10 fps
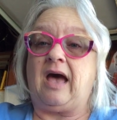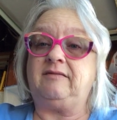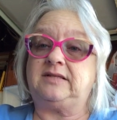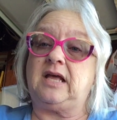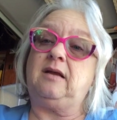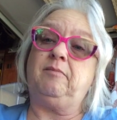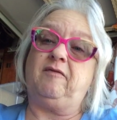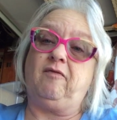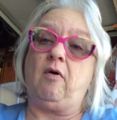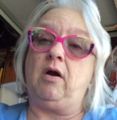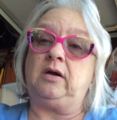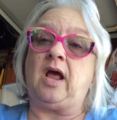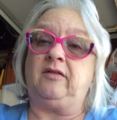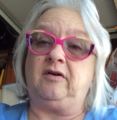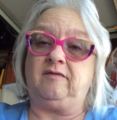I've said it before in
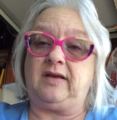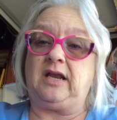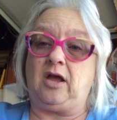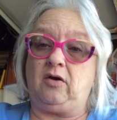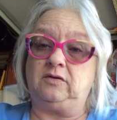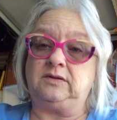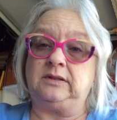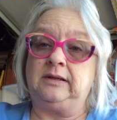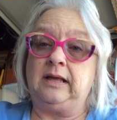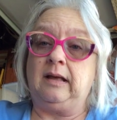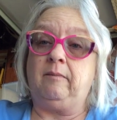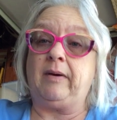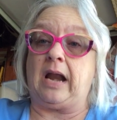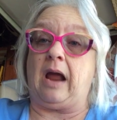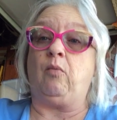other videos,
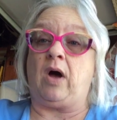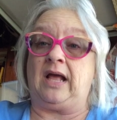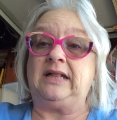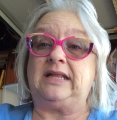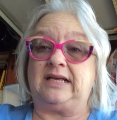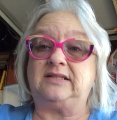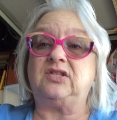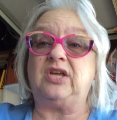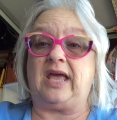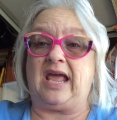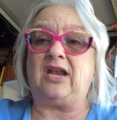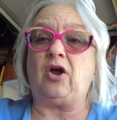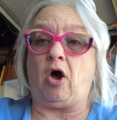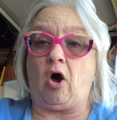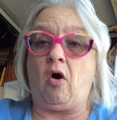but I want this to hit
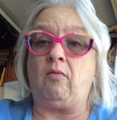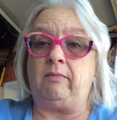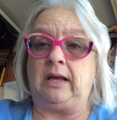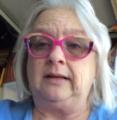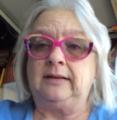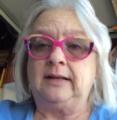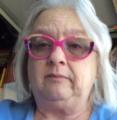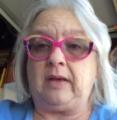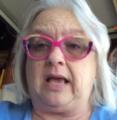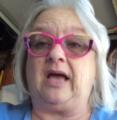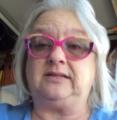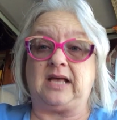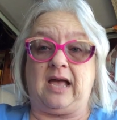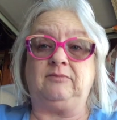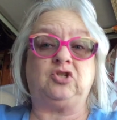home
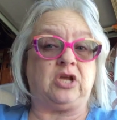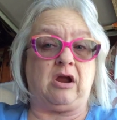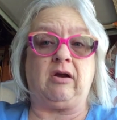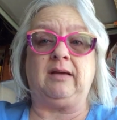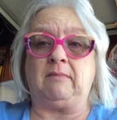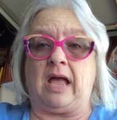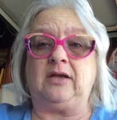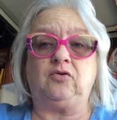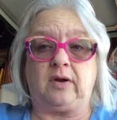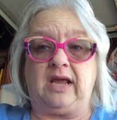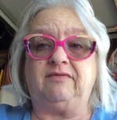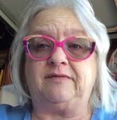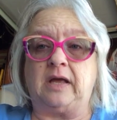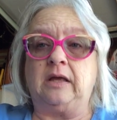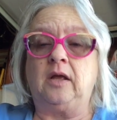because I'm sharing my
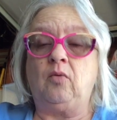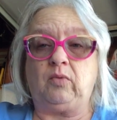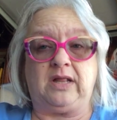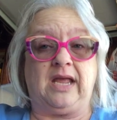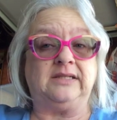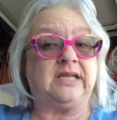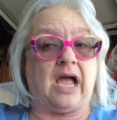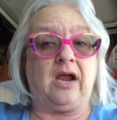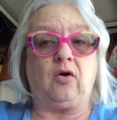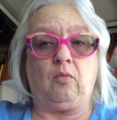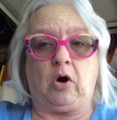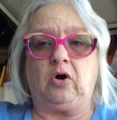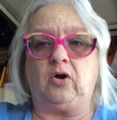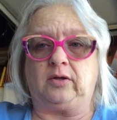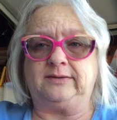grief with the entire
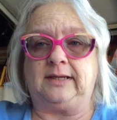world.